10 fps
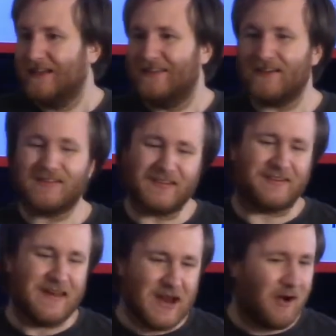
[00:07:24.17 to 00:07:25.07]
There's
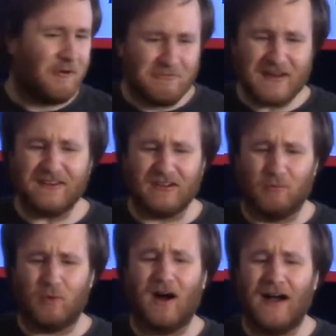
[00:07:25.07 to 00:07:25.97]
just no
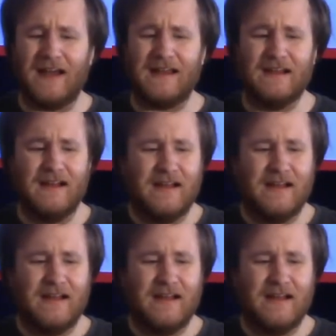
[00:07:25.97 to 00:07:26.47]
reason why